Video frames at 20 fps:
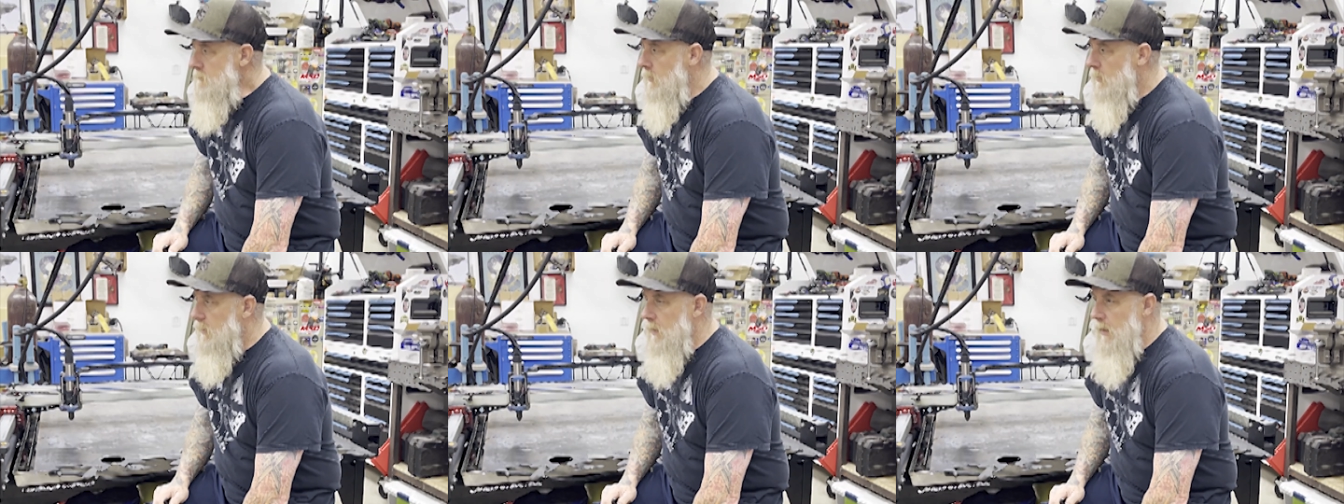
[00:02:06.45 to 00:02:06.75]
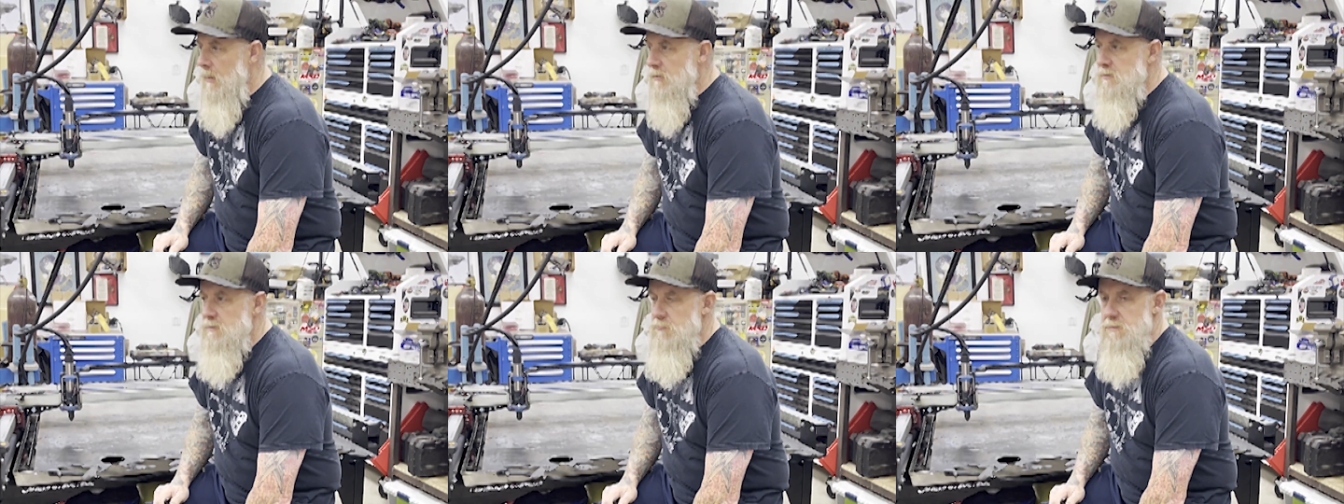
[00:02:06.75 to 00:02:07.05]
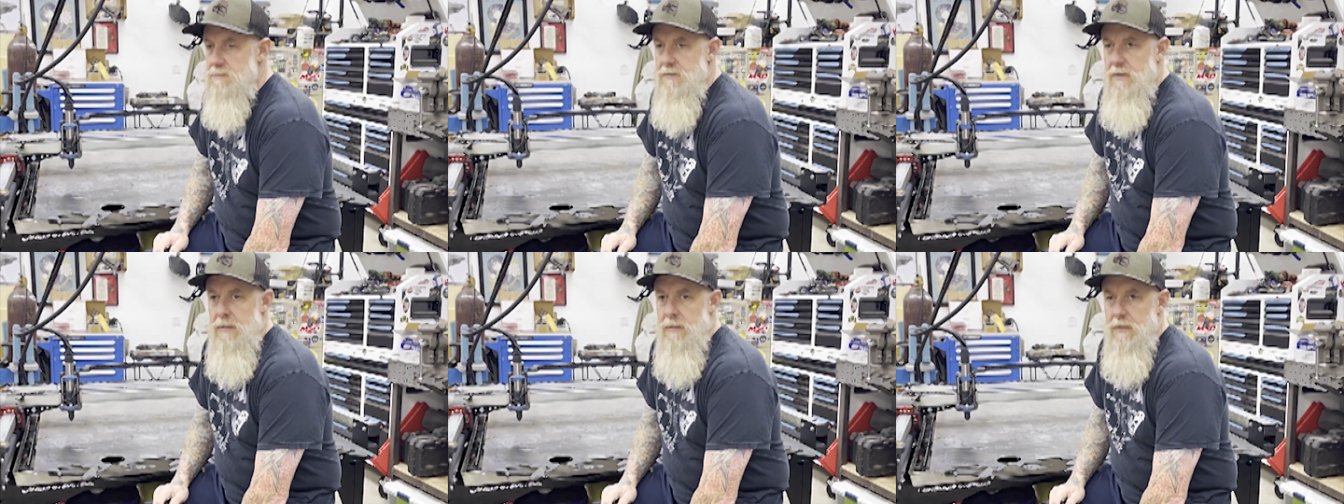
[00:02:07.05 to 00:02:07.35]
he actually
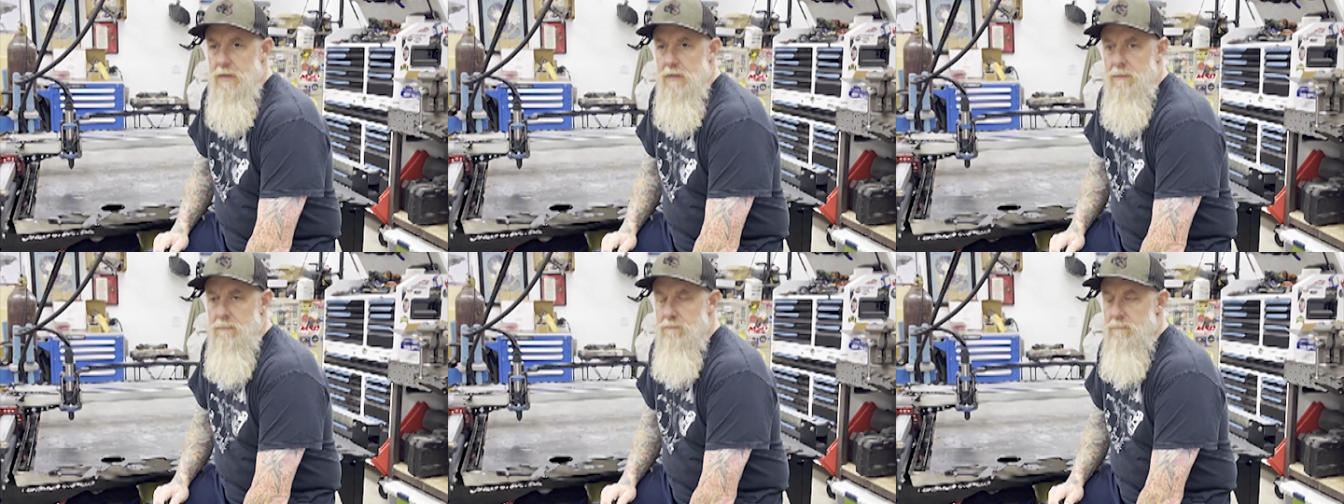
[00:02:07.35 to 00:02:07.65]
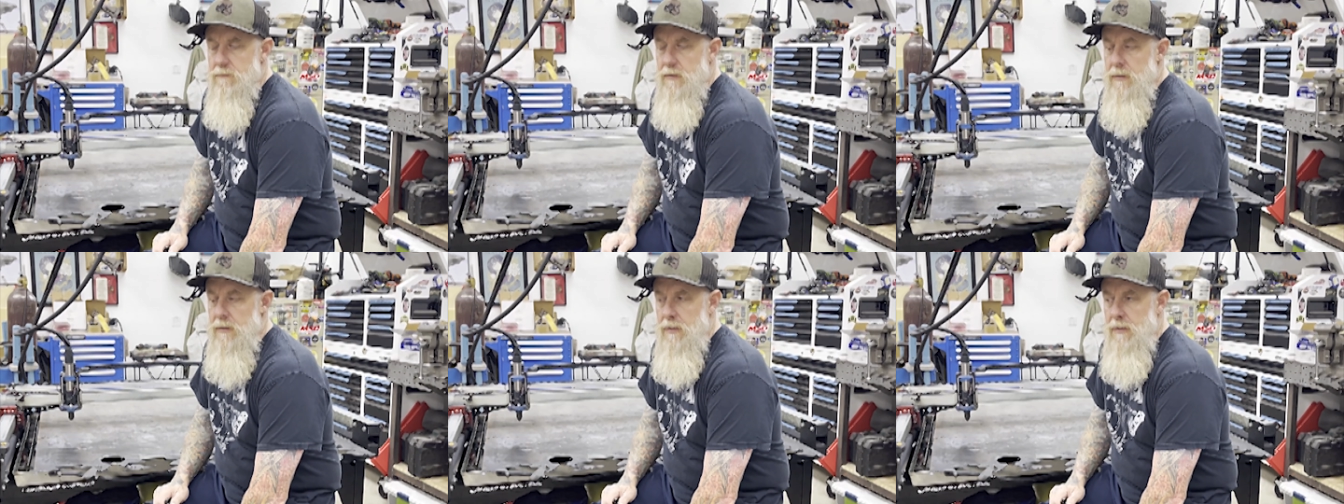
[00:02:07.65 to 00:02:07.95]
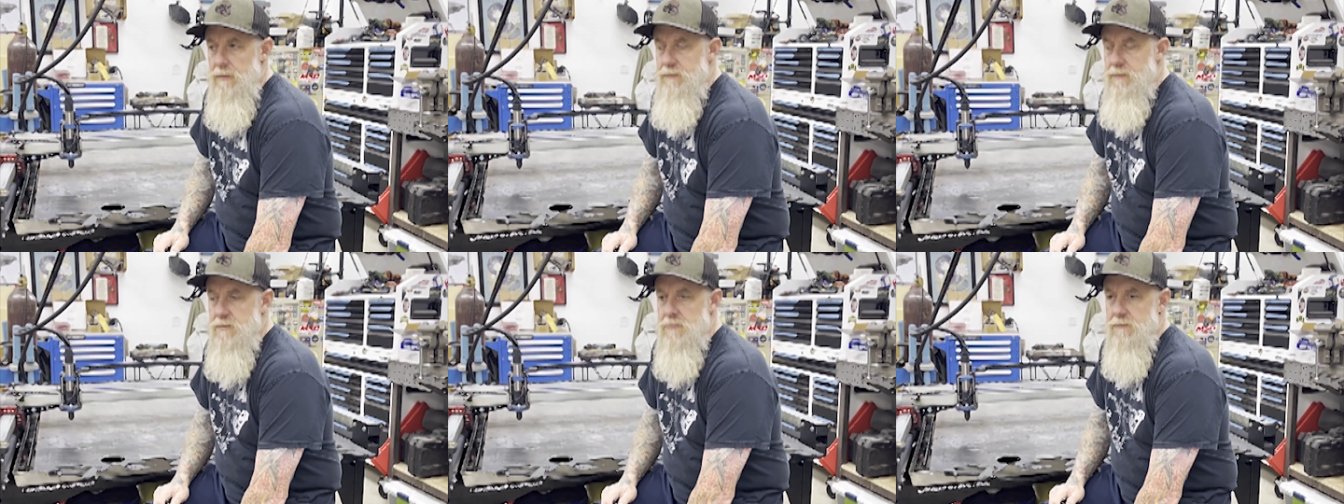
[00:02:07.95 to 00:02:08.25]
was taking
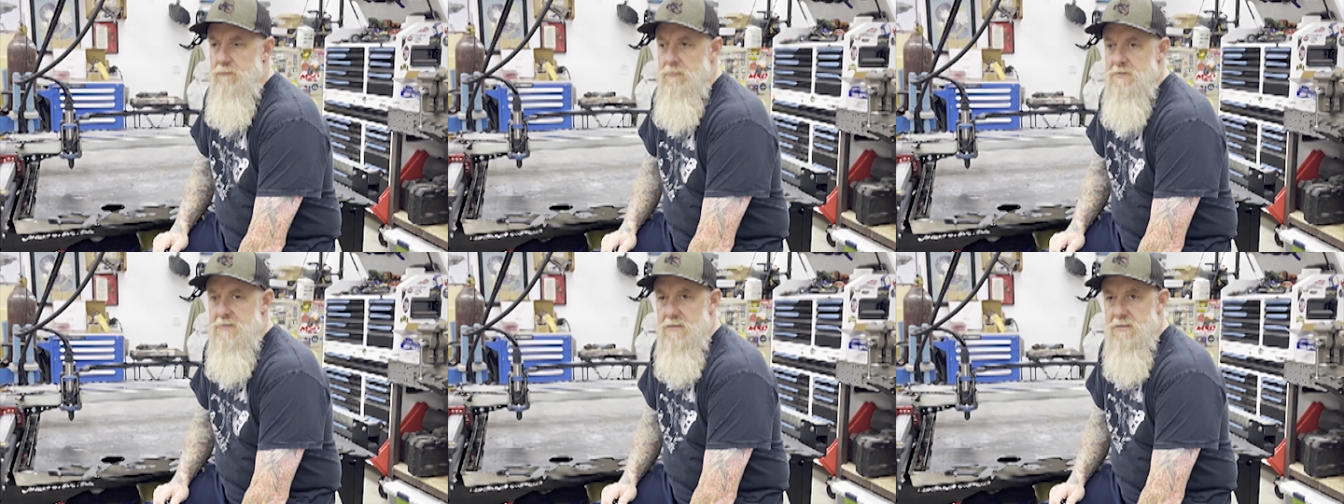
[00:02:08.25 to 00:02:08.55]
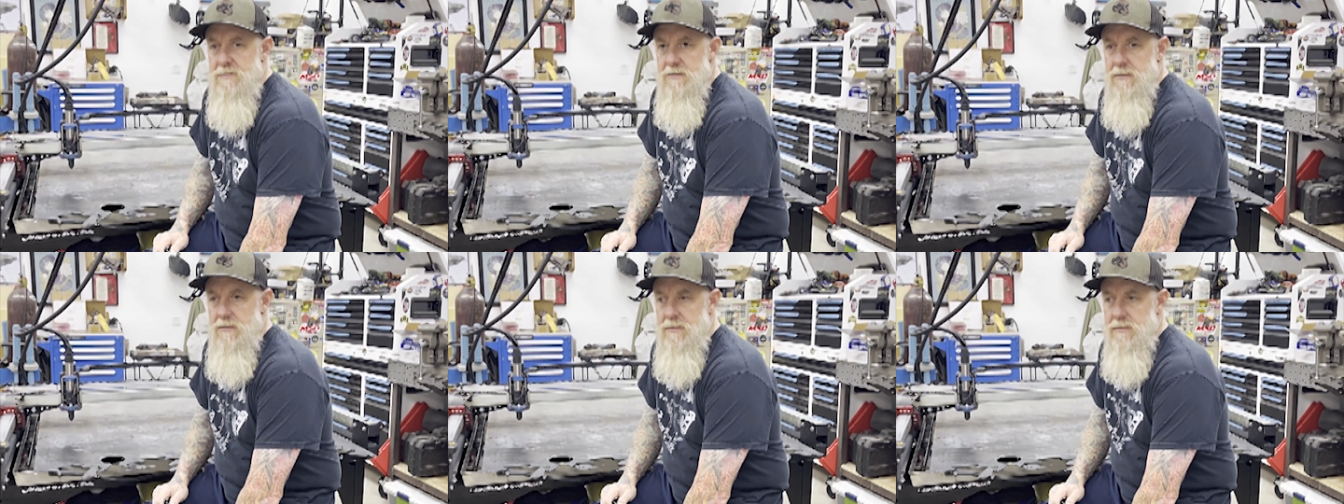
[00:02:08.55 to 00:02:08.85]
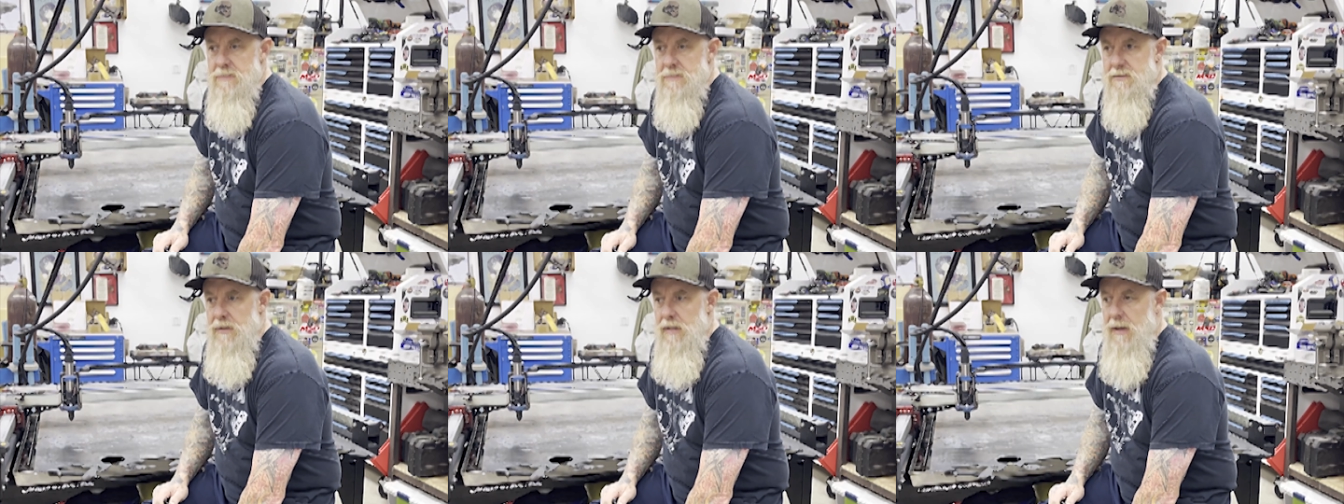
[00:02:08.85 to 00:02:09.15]
Fusion 360 in
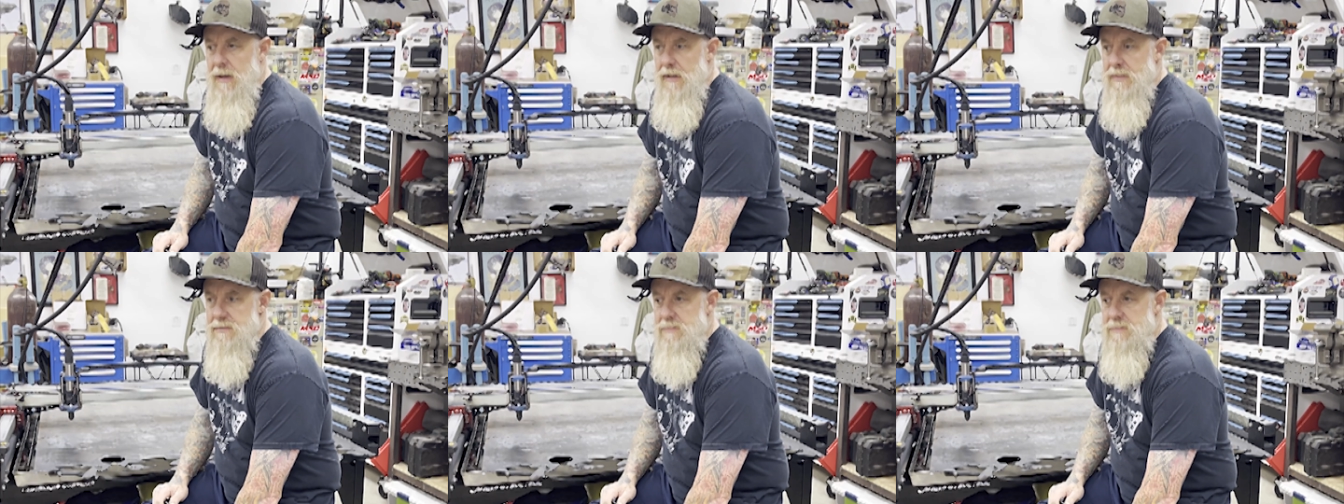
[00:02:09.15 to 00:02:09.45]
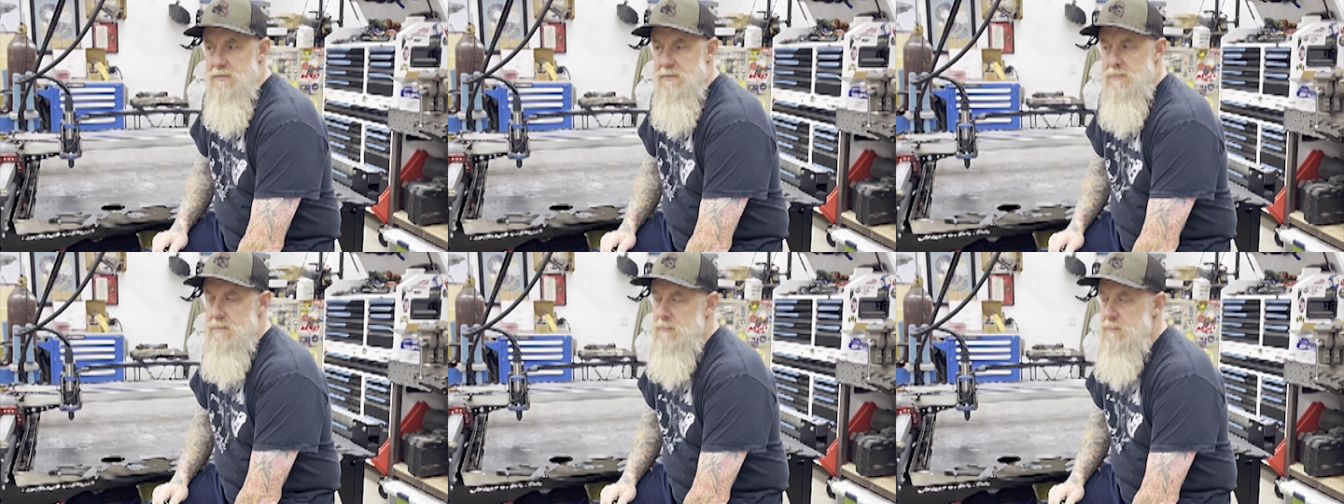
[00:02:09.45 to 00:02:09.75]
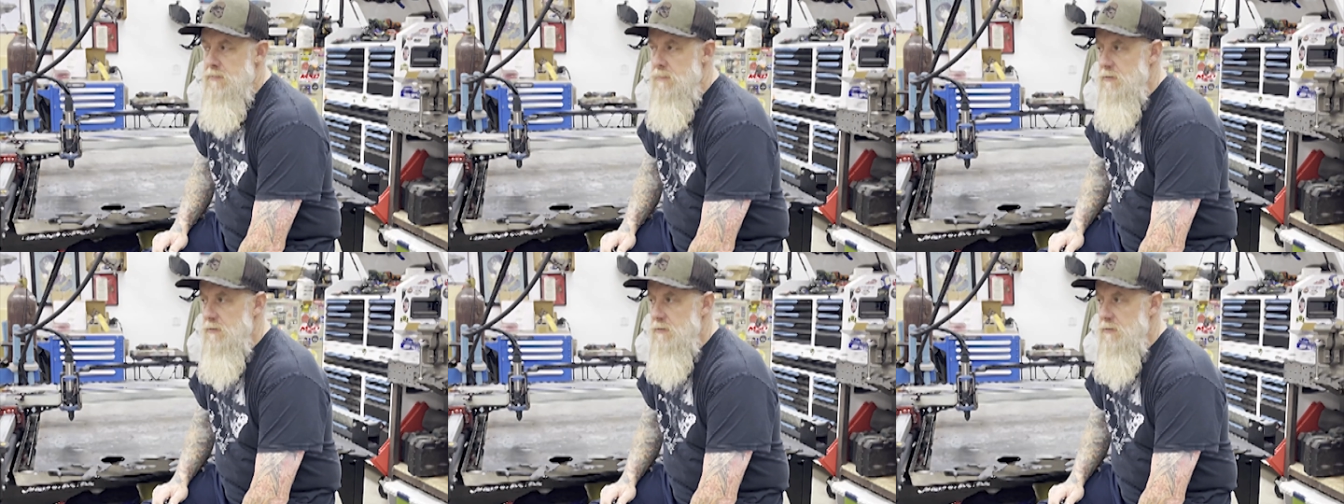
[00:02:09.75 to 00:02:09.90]
his classes,